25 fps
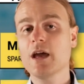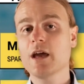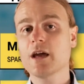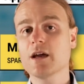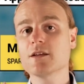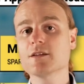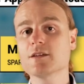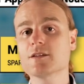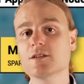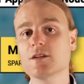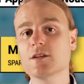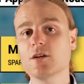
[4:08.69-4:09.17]

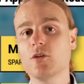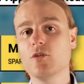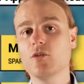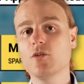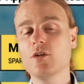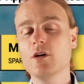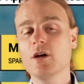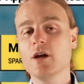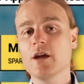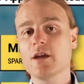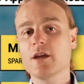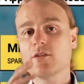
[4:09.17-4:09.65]
and
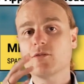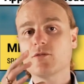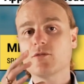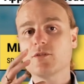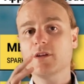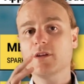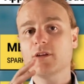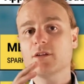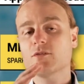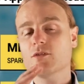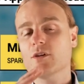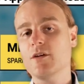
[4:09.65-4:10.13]
so you
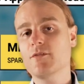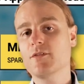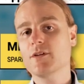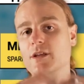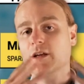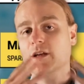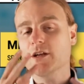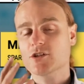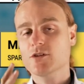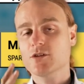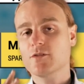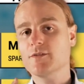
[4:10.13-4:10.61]
need to have an
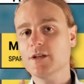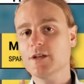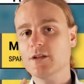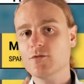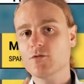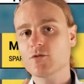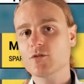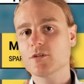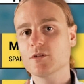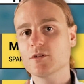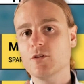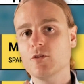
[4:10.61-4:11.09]
edge of
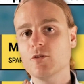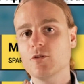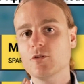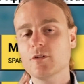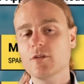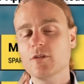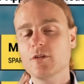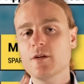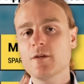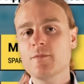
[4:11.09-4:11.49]
network node